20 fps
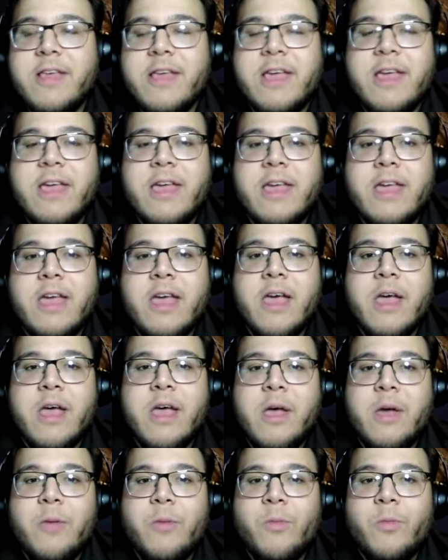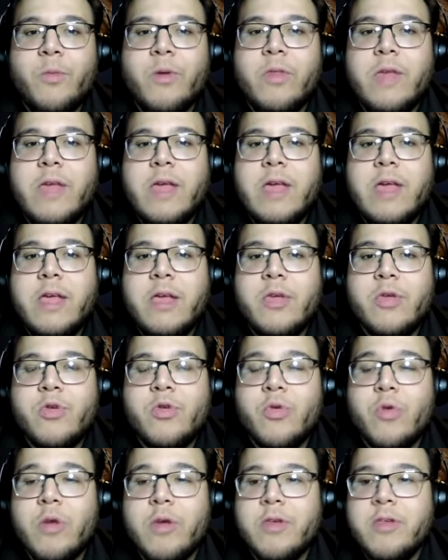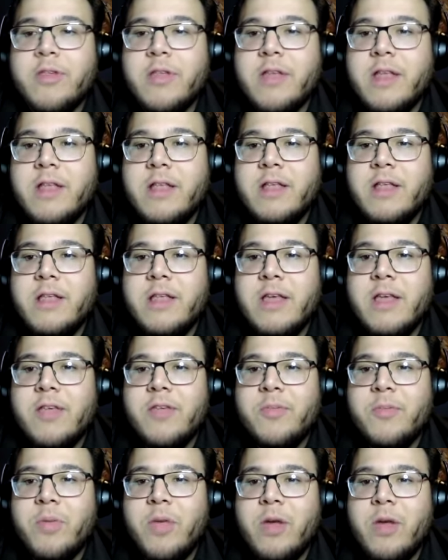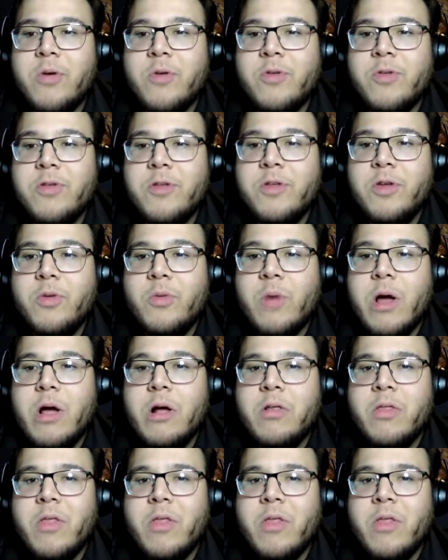He really trusted his players to do well.